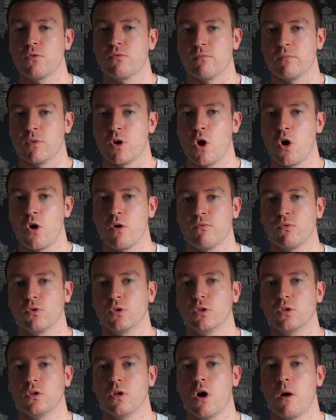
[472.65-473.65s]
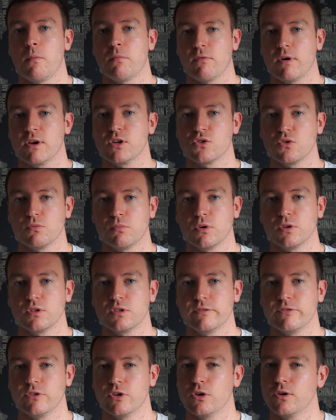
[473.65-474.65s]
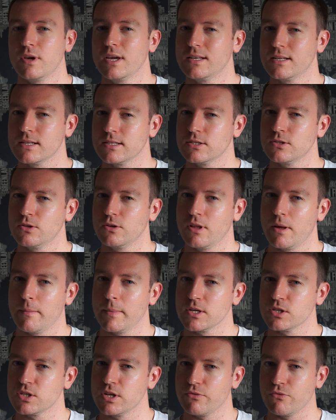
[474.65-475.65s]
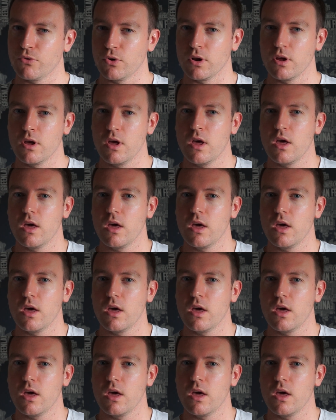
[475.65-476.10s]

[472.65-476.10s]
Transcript: from an overall operational point of view, it doesn't do that much different.